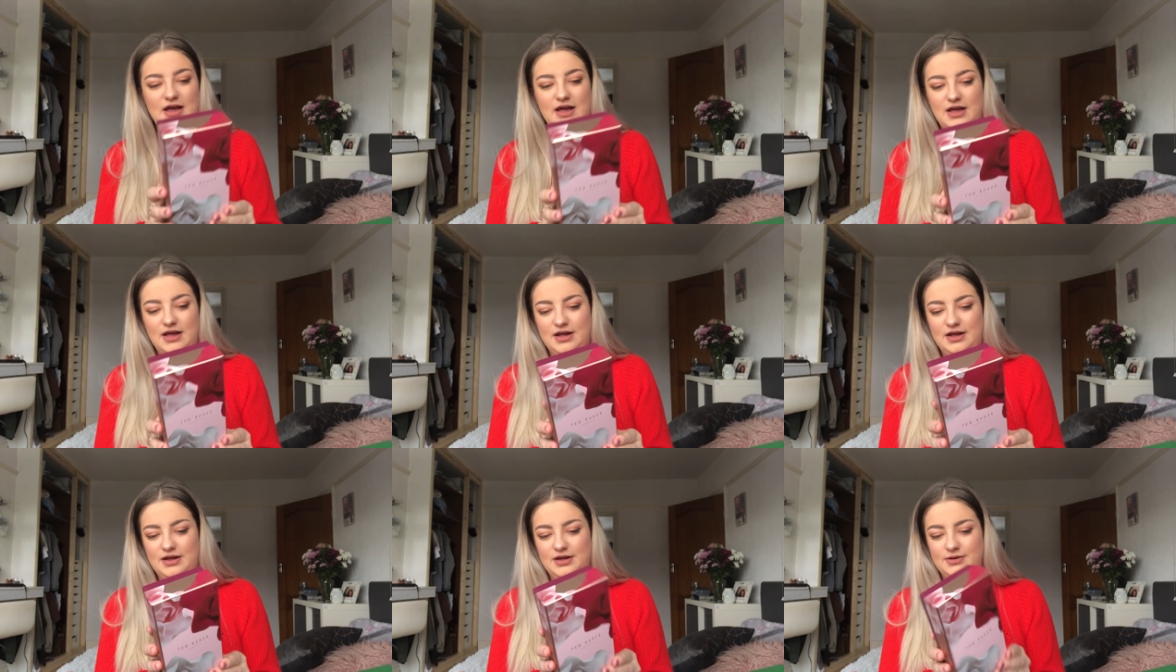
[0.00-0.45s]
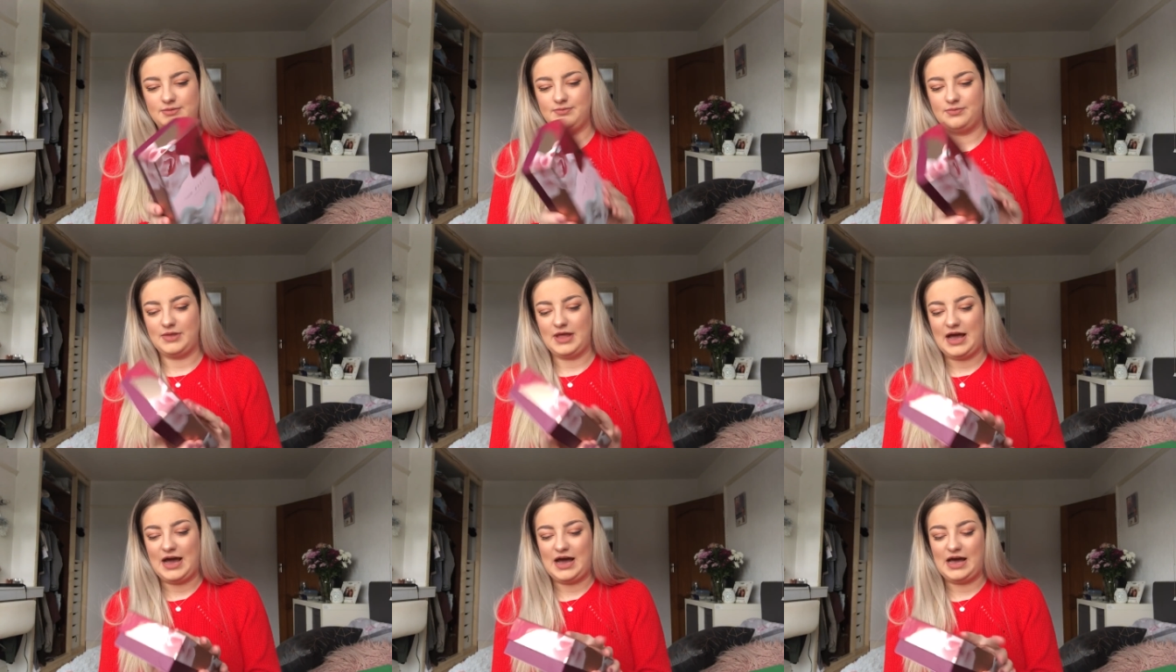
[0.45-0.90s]

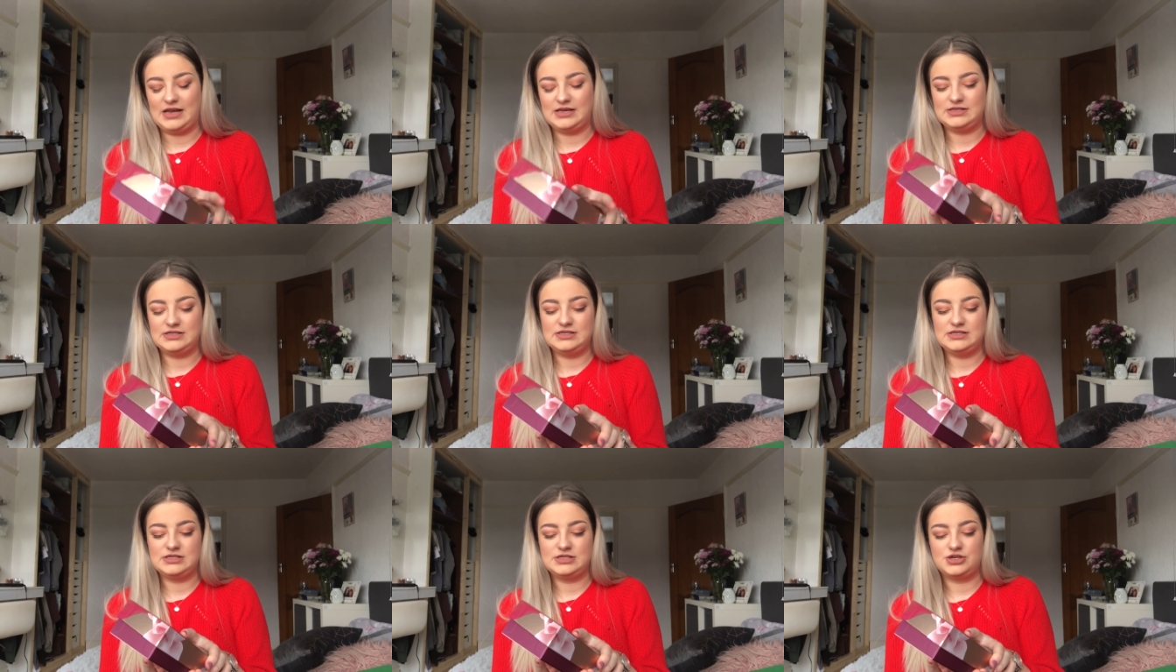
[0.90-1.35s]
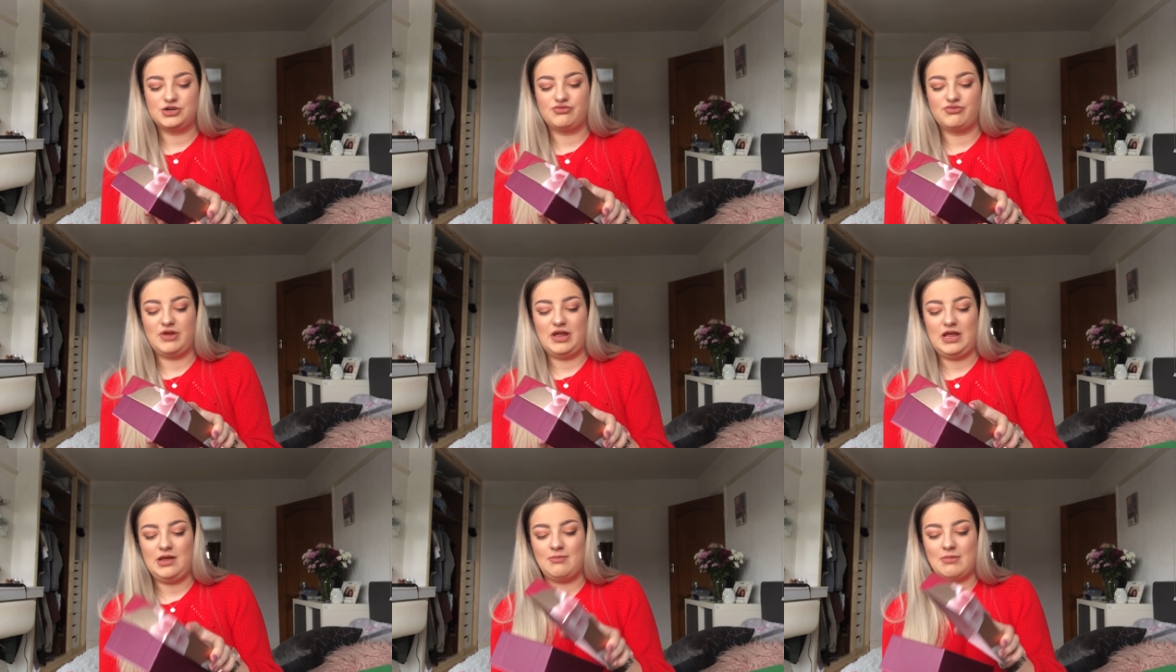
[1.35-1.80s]
hand
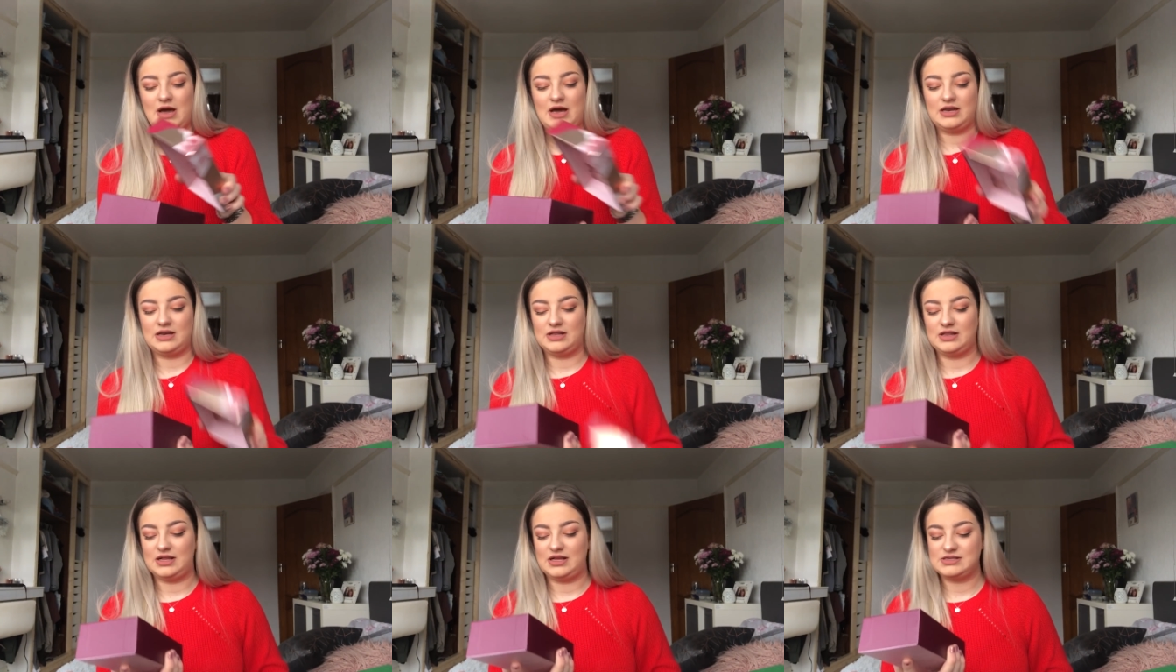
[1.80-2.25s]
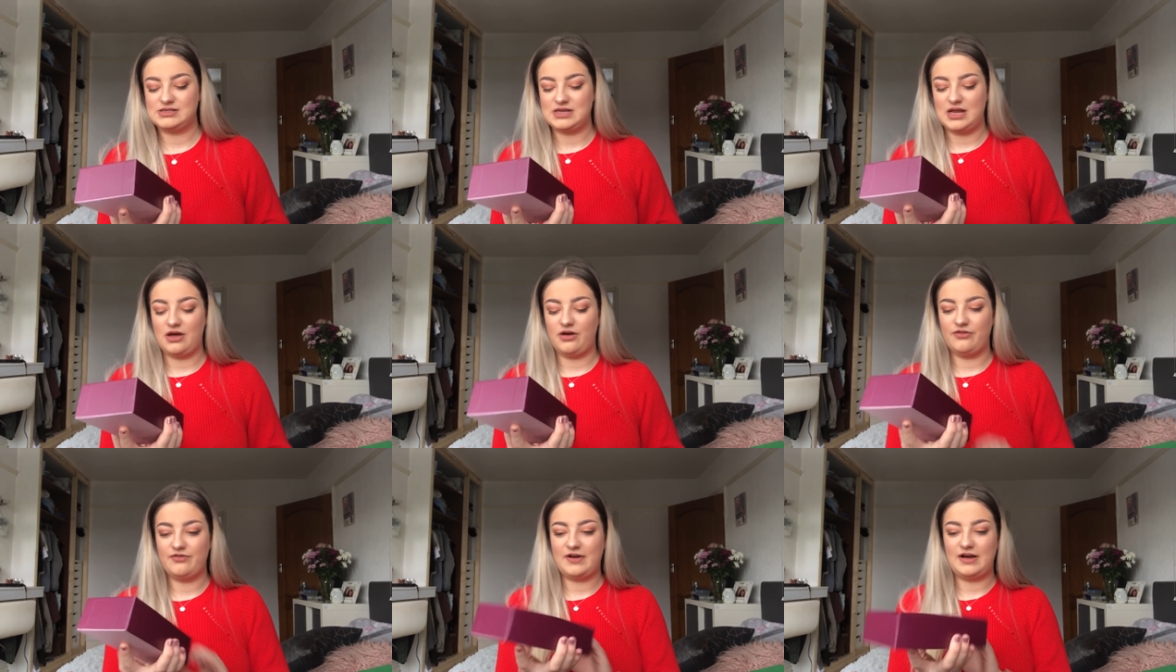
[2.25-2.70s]
cream and glass
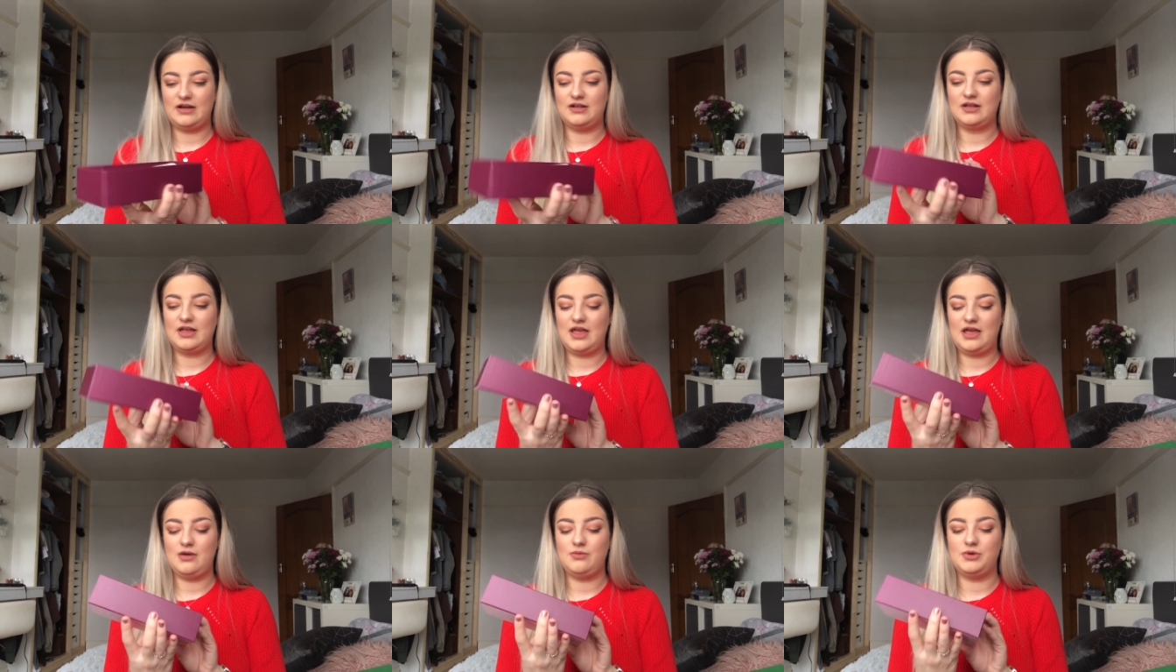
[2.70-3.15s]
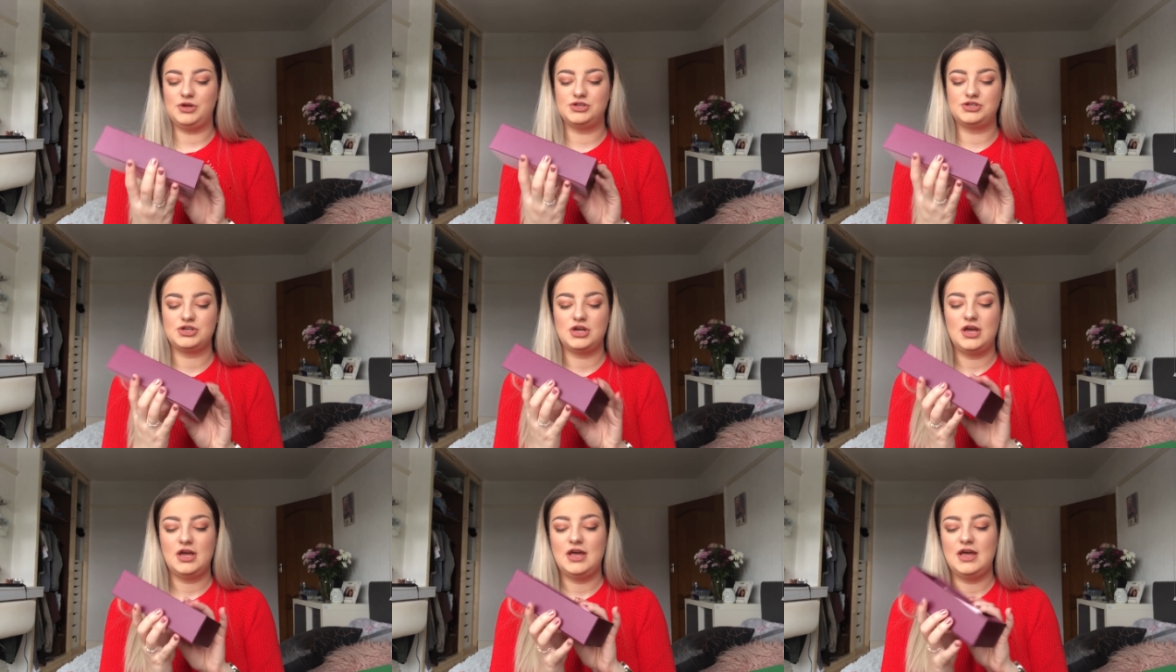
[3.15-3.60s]
nail file kit,
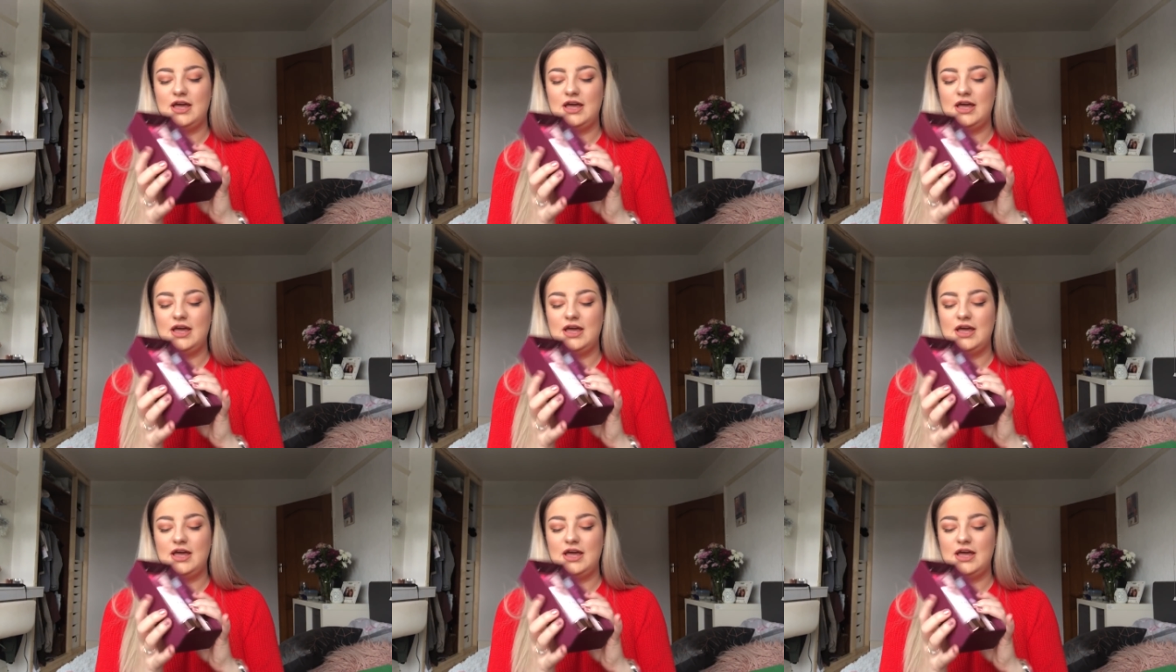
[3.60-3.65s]
which